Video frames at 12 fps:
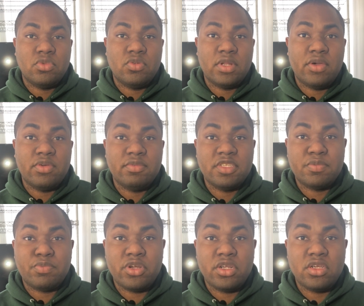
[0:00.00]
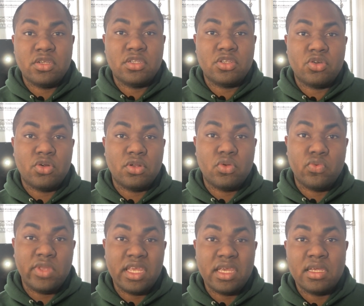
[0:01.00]
that will be sprinkled throughout the
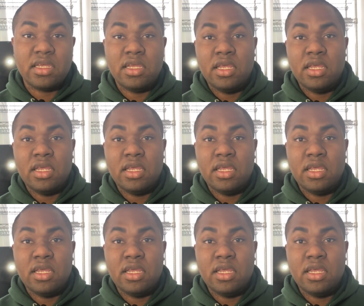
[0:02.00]
week.